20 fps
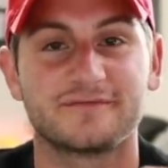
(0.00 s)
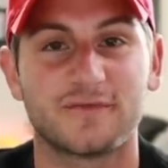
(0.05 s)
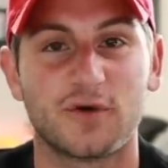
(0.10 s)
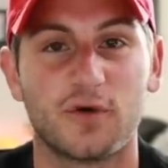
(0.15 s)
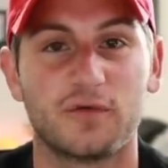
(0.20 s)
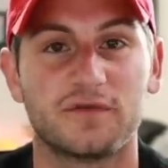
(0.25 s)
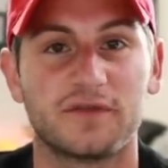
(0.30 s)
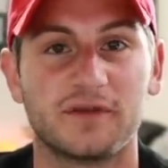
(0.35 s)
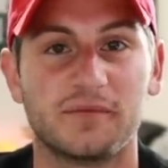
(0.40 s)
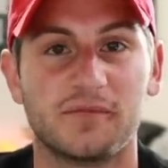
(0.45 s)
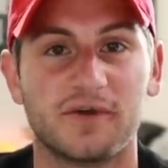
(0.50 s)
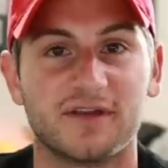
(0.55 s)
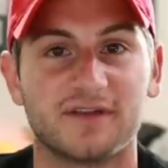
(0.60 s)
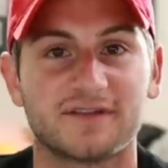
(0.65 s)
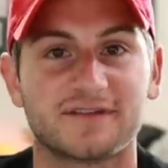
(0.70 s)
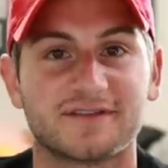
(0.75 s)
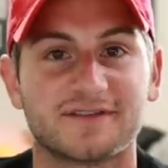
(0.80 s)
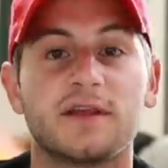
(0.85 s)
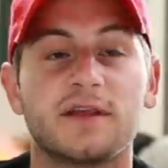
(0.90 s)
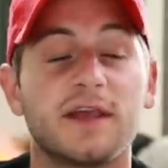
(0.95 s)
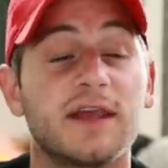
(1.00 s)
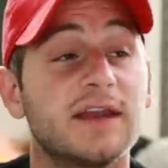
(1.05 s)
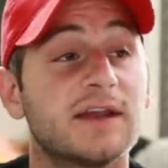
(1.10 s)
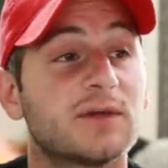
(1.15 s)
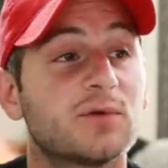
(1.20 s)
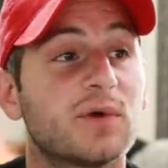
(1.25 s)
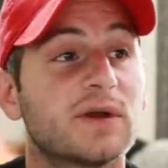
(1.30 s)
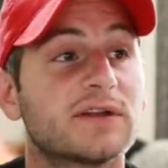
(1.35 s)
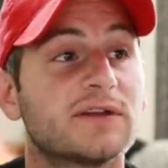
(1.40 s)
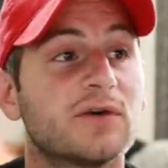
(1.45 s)
Hopefully months. And a
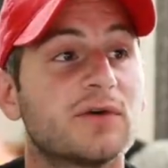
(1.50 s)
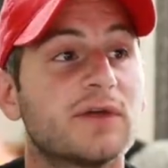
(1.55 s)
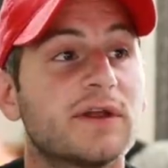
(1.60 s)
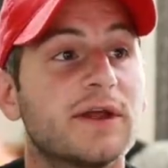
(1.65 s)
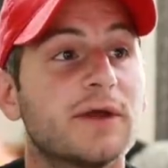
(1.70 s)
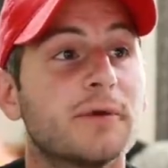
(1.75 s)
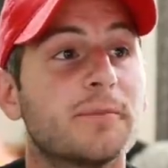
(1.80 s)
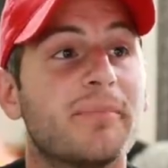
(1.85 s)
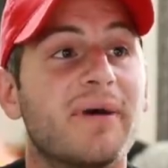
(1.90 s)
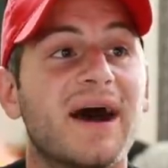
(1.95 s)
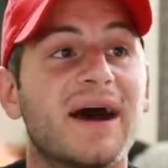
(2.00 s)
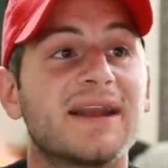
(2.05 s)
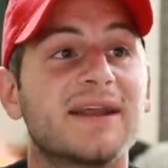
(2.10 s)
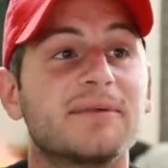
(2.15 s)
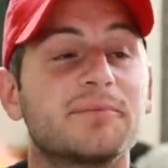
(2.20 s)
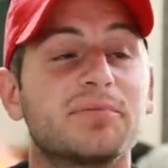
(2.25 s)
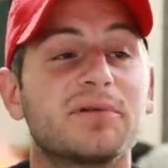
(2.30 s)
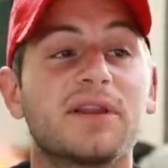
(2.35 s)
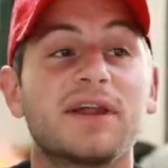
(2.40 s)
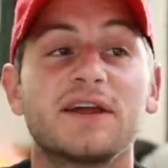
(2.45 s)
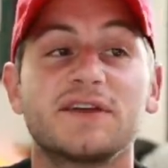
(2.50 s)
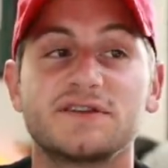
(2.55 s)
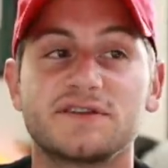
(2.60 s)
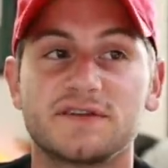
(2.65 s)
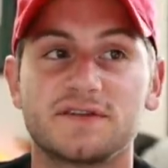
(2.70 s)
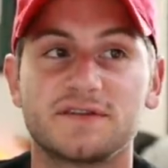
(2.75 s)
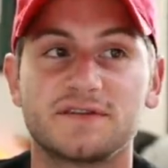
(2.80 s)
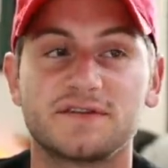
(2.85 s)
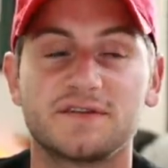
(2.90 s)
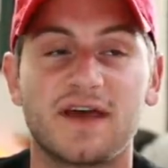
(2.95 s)
quick note here, Biden
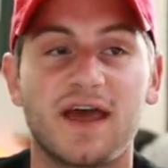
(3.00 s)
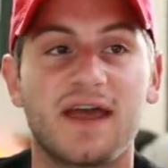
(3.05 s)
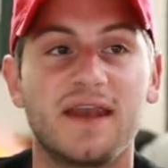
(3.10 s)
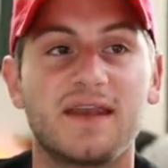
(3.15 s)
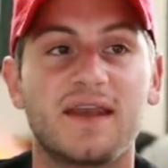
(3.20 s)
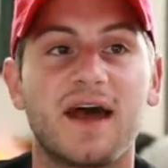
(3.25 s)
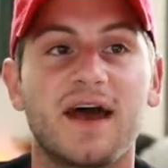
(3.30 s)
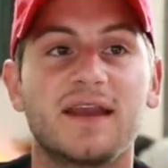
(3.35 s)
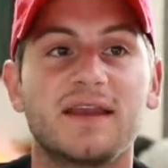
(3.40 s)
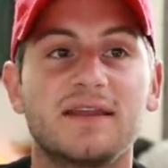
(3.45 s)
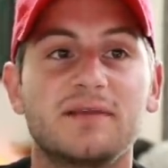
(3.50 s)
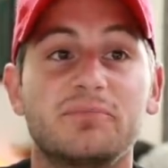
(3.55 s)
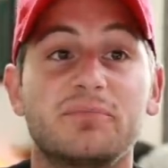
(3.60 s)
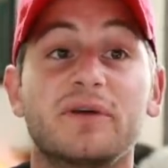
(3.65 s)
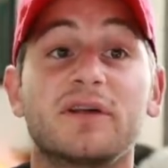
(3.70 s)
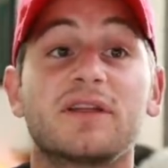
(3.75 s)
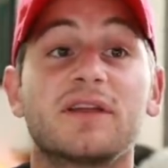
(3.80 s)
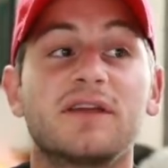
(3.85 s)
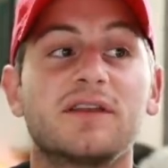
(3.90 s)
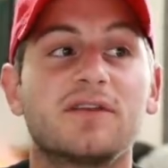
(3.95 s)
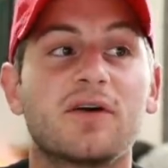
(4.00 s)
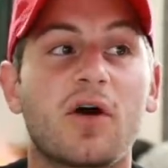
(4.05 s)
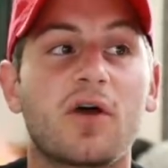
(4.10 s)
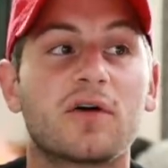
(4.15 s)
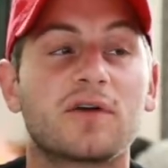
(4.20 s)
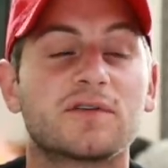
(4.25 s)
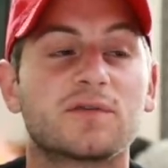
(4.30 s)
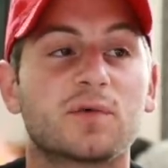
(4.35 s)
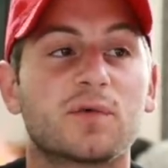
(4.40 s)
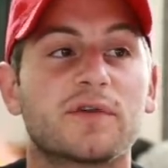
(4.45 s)
pledges to end $90 billion
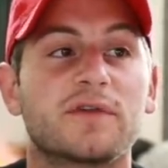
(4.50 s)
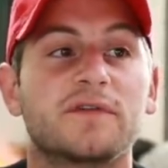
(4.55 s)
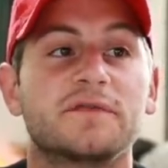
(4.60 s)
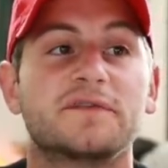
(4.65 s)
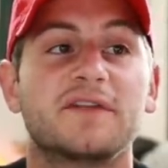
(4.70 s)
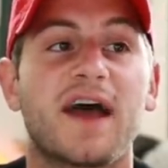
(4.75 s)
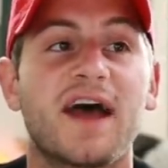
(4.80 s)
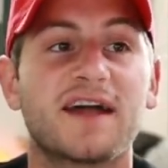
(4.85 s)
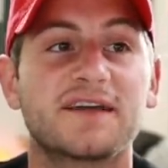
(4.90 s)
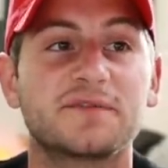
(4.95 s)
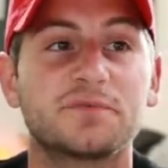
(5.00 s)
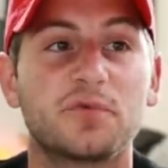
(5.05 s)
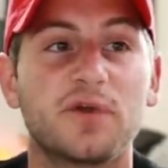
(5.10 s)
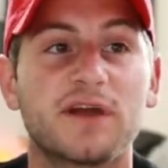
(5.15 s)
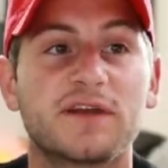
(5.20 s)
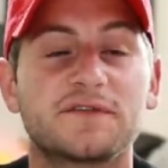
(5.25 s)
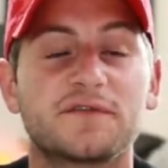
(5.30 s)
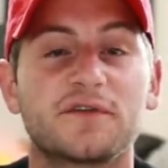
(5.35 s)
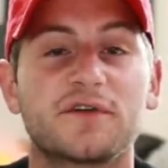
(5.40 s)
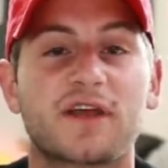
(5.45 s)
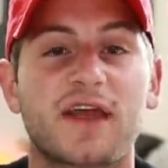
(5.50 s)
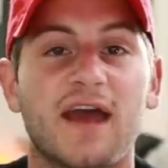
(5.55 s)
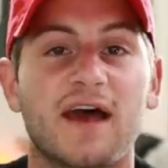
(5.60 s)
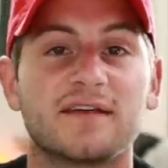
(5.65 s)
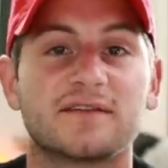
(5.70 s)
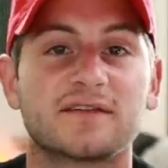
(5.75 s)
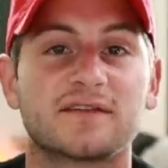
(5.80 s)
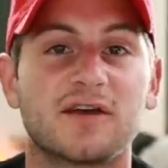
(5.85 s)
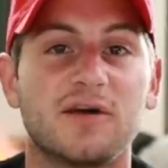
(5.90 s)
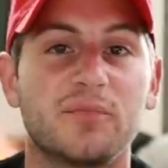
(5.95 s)
worth of tax breaks for
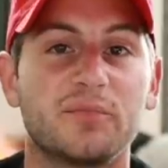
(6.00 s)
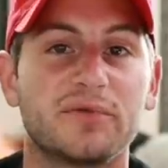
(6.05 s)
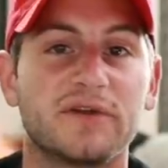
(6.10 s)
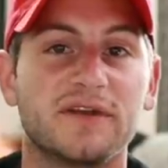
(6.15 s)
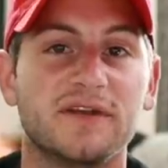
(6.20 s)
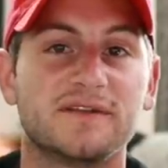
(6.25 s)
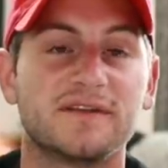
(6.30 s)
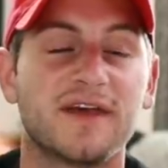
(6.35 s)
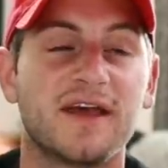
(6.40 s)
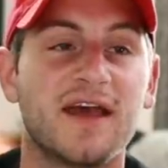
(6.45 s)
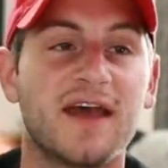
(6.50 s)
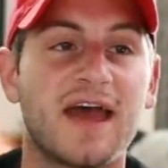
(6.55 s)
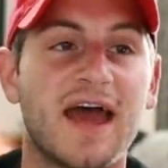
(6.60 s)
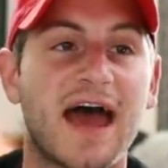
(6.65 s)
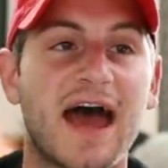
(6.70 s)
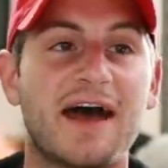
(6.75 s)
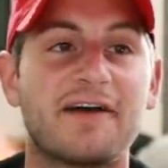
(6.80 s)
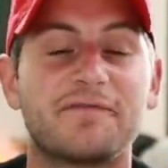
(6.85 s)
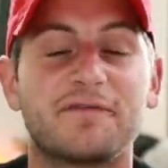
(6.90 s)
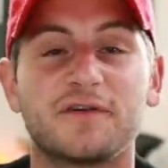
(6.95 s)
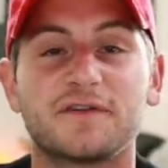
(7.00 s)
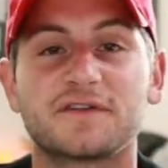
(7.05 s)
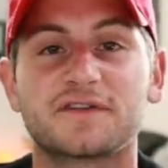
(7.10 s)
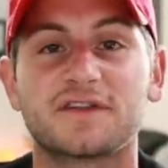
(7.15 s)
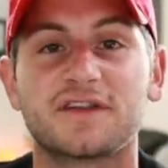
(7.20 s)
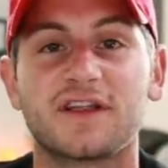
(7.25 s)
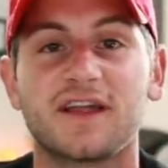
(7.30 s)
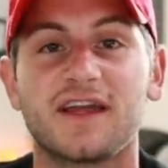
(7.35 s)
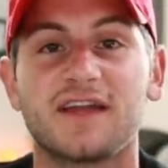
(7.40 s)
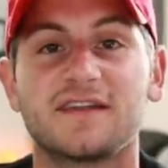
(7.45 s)
gas companies. At
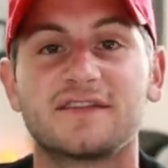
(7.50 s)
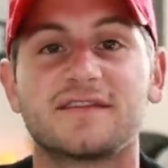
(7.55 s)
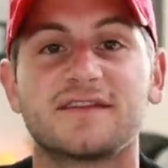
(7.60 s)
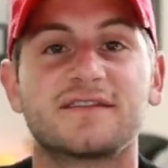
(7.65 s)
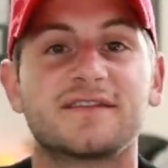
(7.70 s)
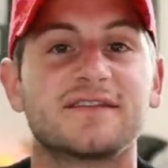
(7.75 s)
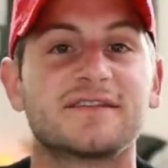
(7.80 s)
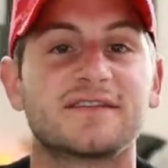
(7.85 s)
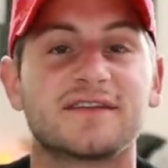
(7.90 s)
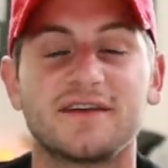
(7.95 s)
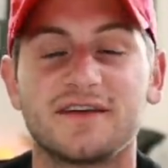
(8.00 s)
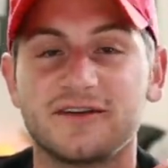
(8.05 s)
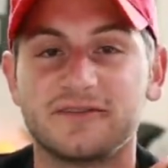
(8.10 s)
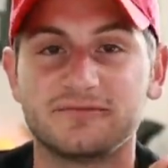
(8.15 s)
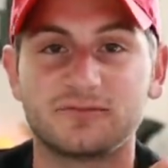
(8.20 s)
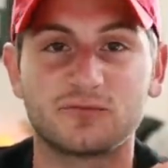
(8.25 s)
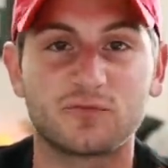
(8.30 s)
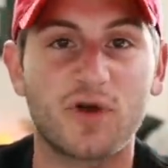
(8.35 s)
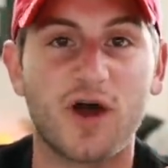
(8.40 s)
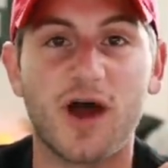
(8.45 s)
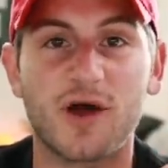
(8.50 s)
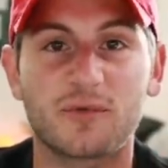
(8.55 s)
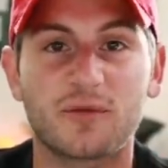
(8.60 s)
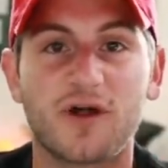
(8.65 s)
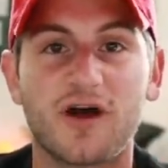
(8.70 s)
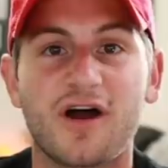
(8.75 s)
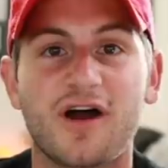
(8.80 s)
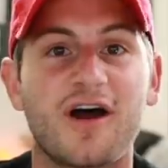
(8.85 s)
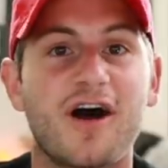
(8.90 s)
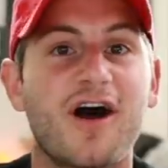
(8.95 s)
first glance, this is a
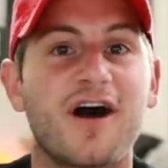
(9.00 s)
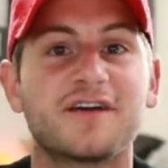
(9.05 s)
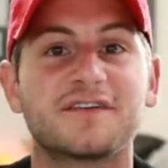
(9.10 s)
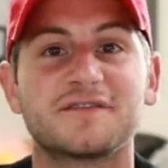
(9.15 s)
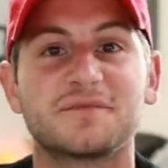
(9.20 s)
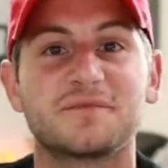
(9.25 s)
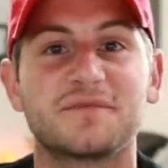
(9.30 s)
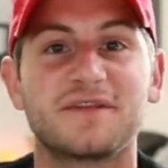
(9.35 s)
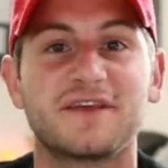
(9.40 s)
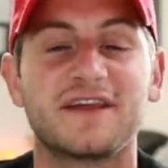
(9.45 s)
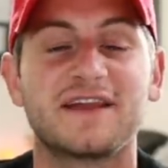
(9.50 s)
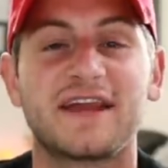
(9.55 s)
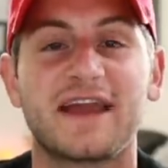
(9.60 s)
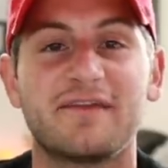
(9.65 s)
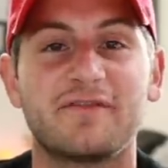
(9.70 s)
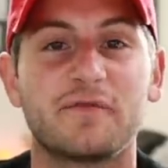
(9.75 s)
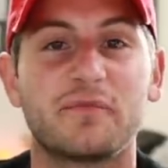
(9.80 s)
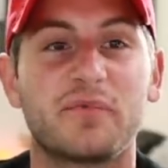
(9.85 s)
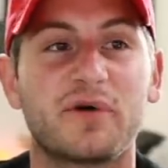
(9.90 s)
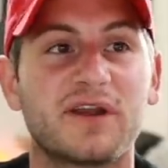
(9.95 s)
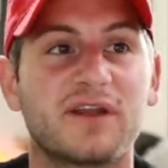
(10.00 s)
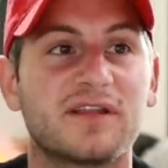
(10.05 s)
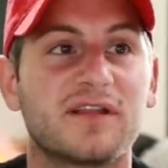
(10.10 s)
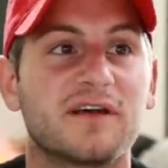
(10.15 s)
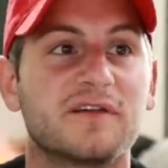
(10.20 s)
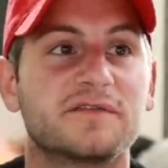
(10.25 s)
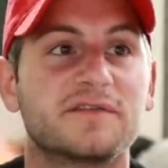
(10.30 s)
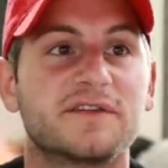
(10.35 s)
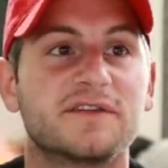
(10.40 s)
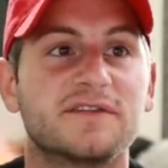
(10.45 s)
rah-rah, awesome thing, everybody
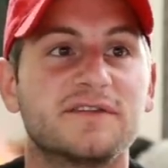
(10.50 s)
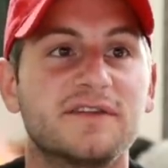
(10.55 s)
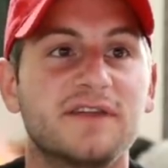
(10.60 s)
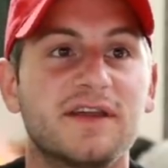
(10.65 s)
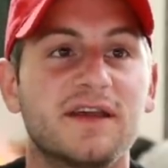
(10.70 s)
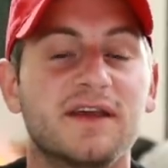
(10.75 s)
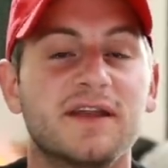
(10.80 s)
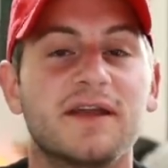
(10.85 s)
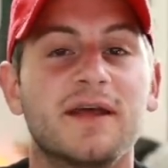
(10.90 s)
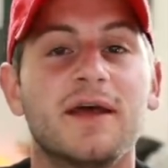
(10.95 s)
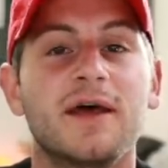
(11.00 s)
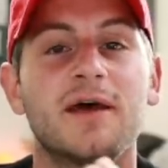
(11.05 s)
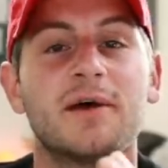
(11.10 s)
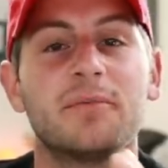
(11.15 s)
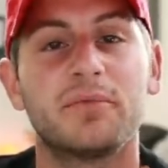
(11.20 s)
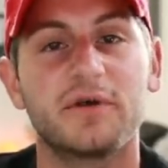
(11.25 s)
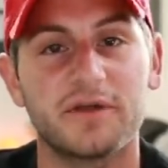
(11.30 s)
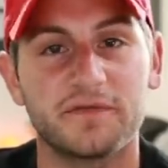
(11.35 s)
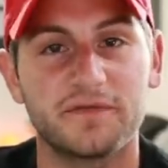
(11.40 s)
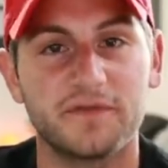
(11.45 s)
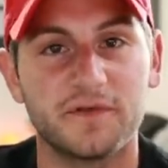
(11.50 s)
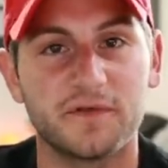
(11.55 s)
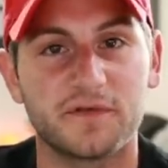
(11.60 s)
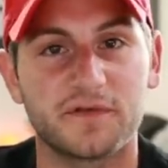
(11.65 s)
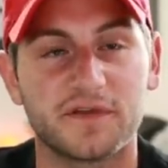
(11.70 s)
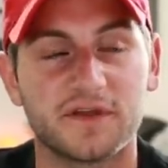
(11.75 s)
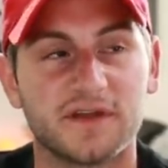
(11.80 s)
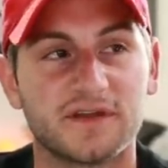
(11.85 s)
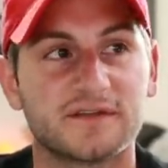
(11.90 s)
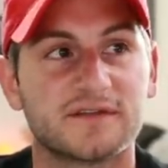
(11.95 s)
loves to see it, but a few
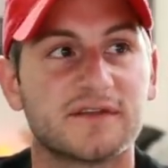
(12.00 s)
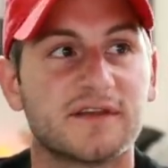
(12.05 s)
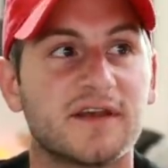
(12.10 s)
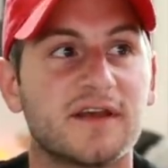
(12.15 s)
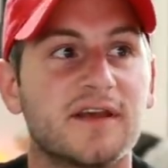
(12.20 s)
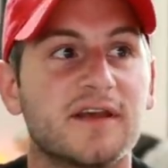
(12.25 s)
things.